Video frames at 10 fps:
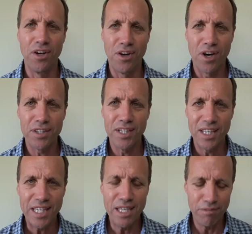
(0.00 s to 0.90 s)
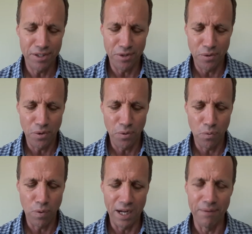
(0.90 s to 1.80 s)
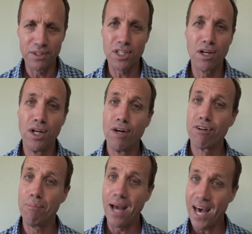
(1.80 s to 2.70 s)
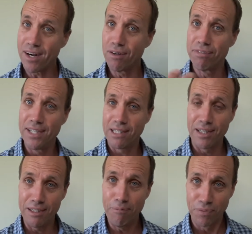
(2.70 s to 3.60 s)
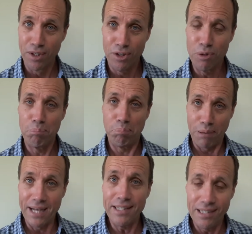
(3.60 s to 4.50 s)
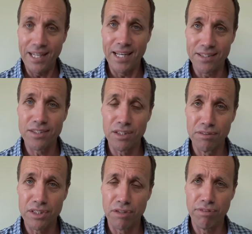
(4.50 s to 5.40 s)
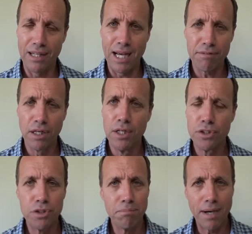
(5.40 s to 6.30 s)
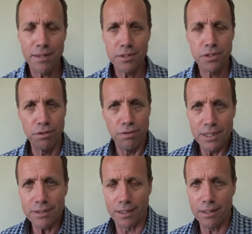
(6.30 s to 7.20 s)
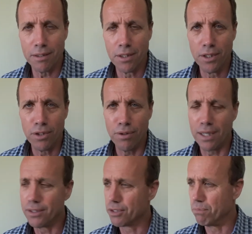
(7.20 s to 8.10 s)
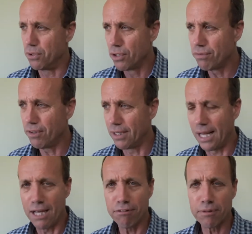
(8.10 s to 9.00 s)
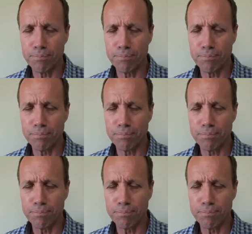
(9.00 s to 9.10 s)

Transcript: not even one. So from Adolf Hitler, who blatantly had a sinful life, to Mother Teresa, who had this beautiful life,